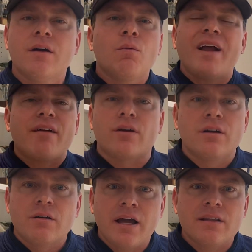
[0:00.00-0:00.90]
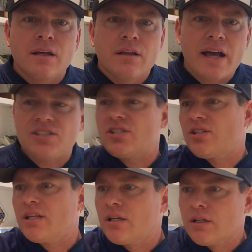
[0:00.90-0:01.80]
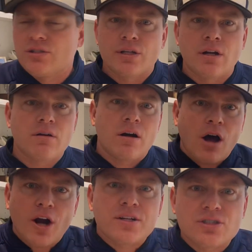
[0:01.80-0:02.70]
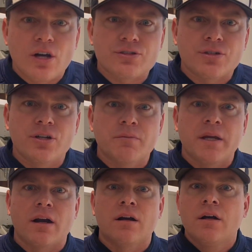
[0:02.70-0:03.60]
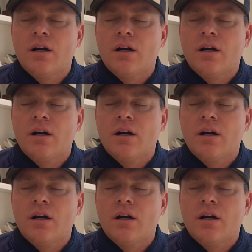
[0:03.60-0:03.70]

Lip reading: Whatever, right? SEC is, Arkansas is recruiting me, or